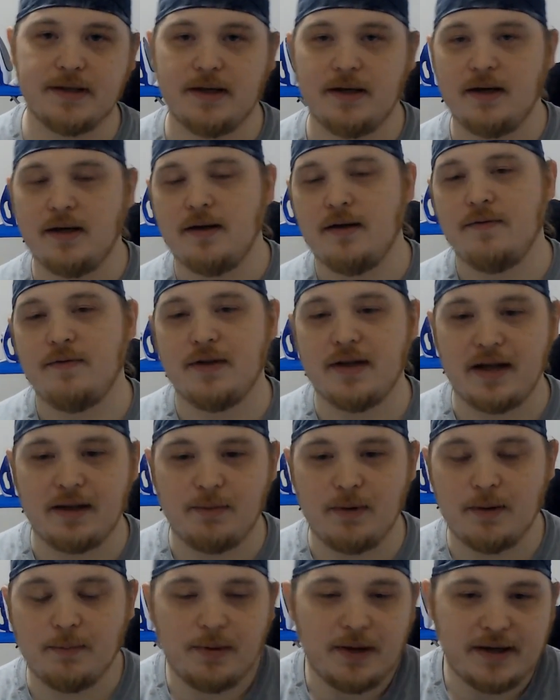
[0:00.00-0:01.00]
If you'd like to
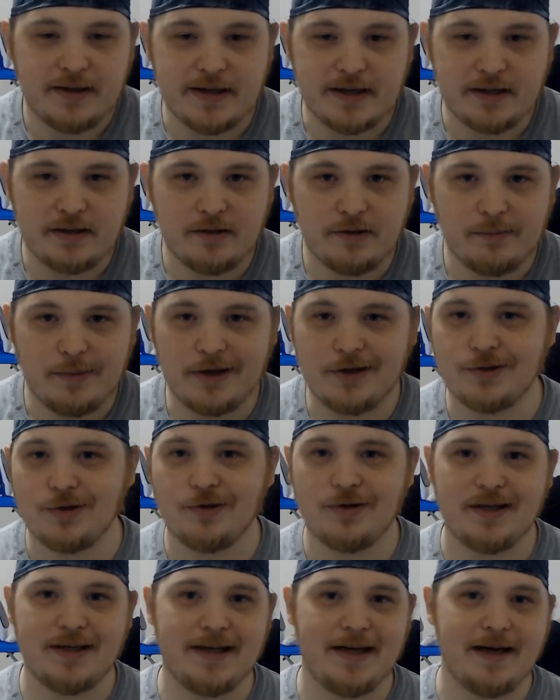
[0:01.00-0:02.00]
be a playtester, make sure
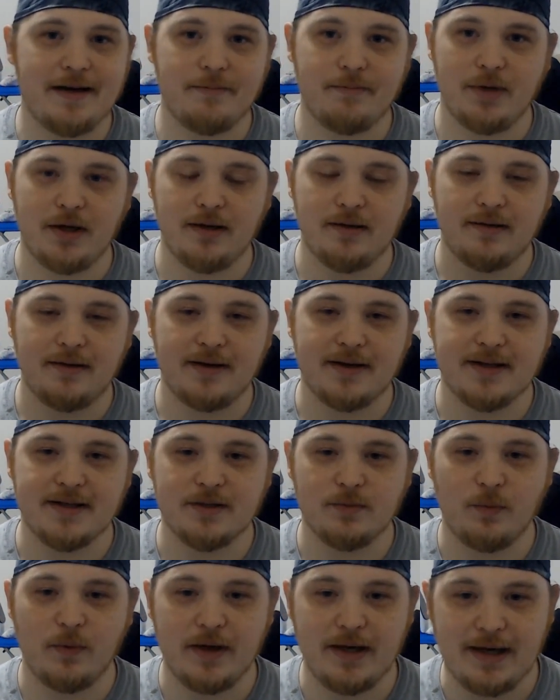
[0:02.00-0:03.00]
to DM me, because
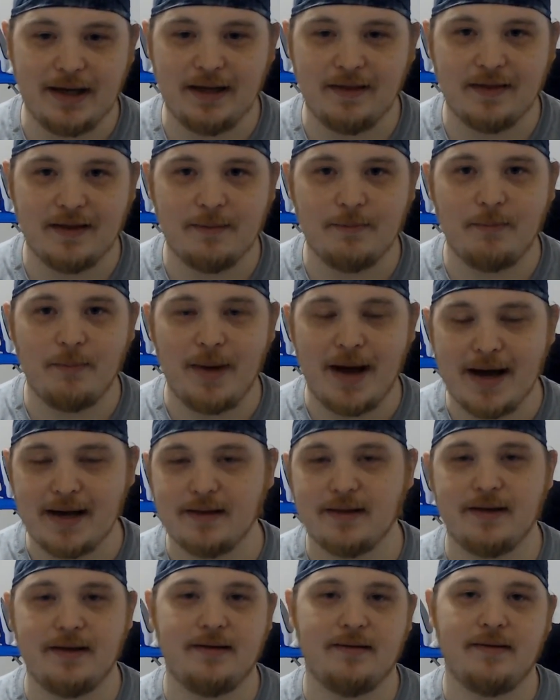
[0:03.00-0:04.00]
we need them
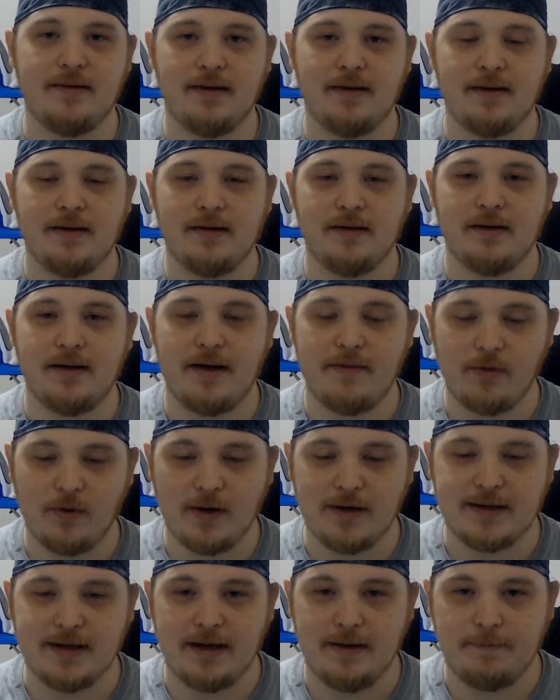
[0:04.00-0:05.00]
badly. Have a
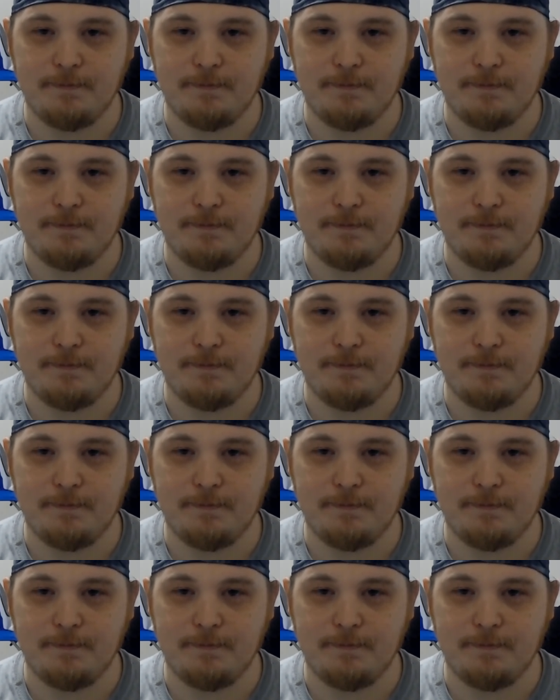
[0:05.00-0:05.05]
great day.